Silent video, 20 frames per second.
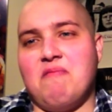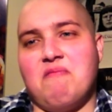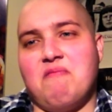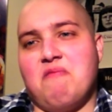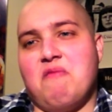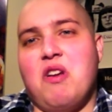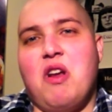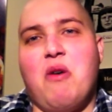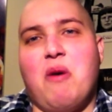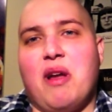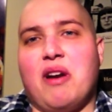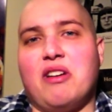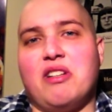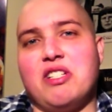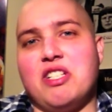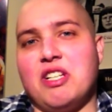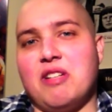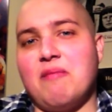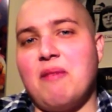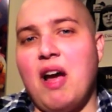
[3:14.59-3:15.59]
no
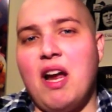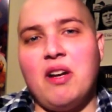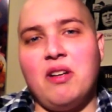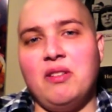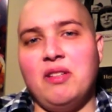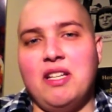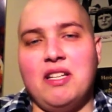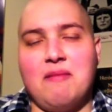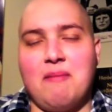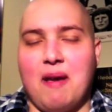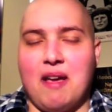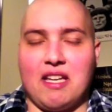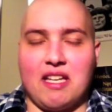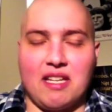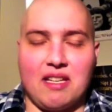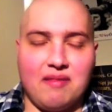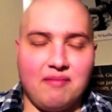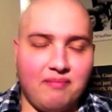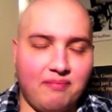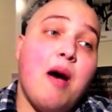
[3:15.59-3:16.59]
energy. I don't like
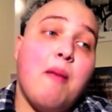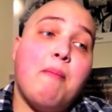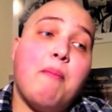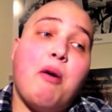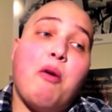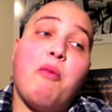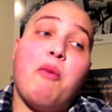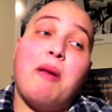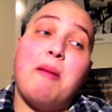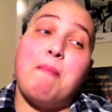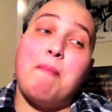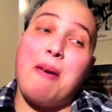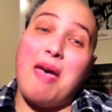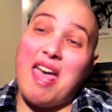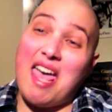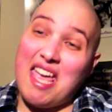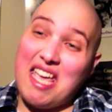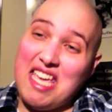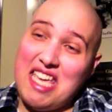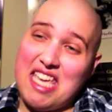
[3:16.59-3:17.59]
Peggy. But when
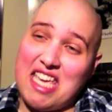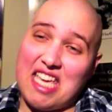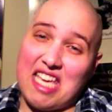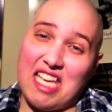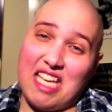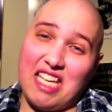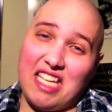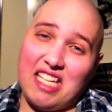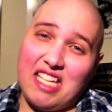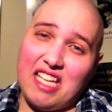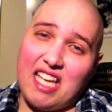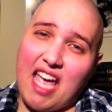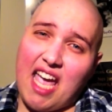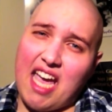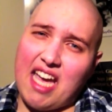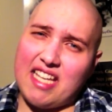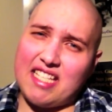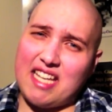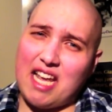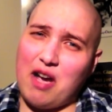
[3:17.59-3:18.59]
Peggy
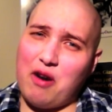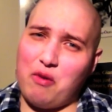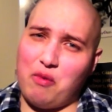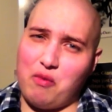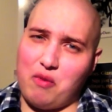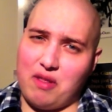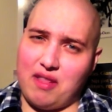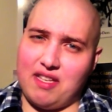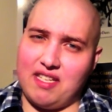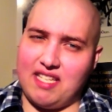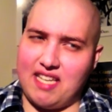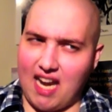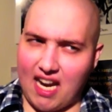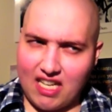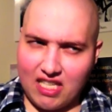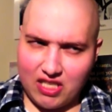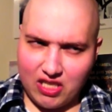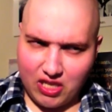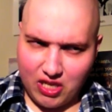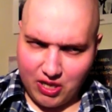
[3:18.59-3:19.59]
hangs out with
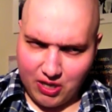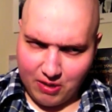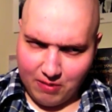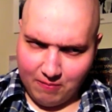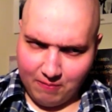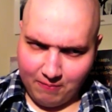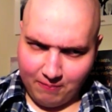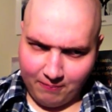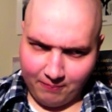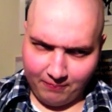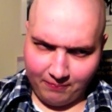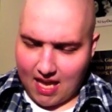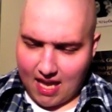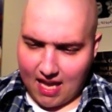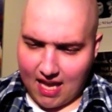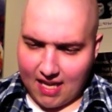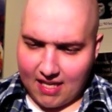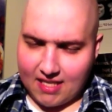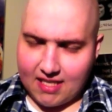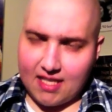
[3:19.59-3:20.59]
Dexter,
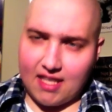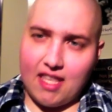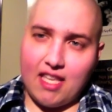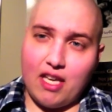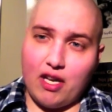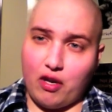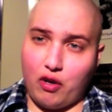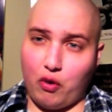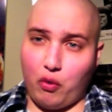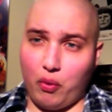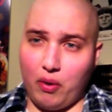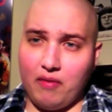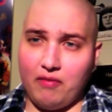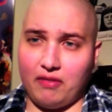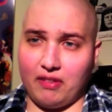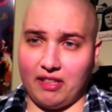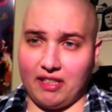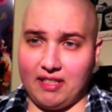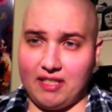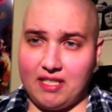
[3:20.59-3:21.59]
it's the
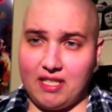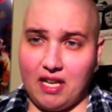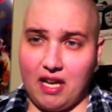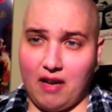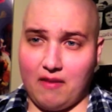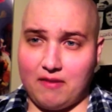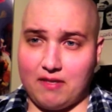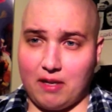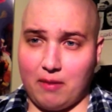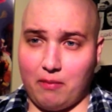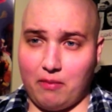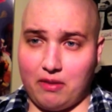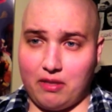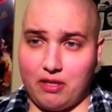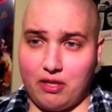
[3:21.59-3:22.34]
equivalent of someone